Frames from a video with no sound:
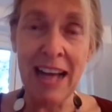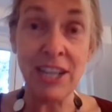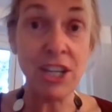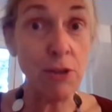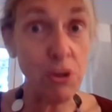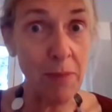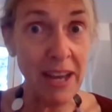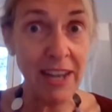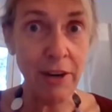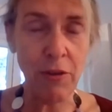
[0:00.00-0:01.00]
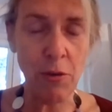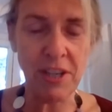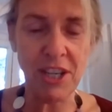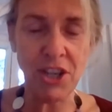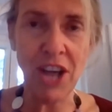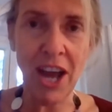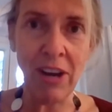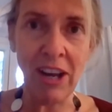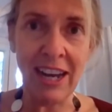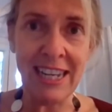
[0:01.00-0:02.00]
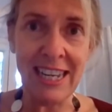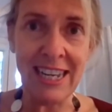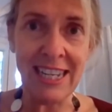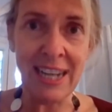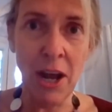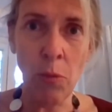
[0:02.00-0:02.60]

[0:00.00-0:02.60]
Social media, of course, is sharing ideas.